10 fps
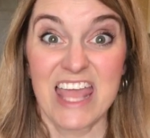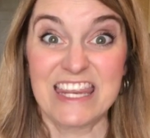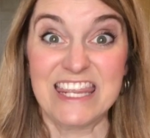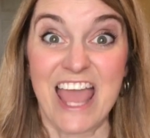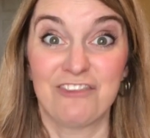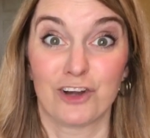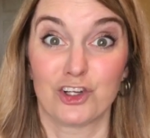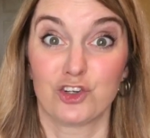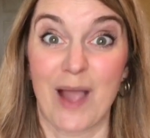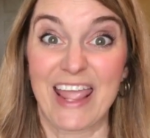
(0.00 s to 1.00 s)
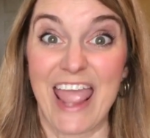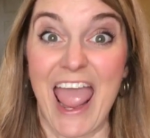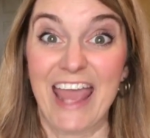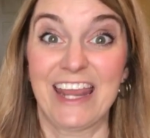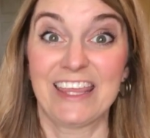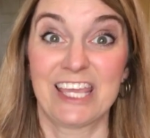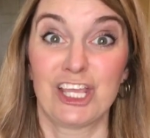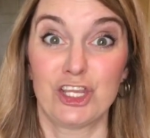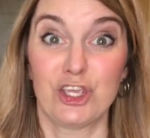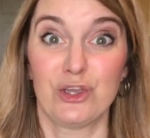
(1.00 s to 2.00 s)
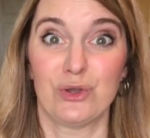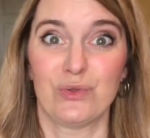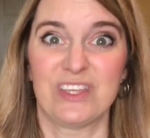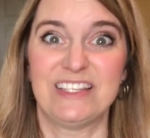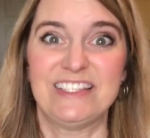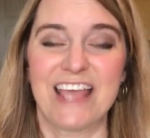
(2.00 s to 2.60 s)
Never try anything new the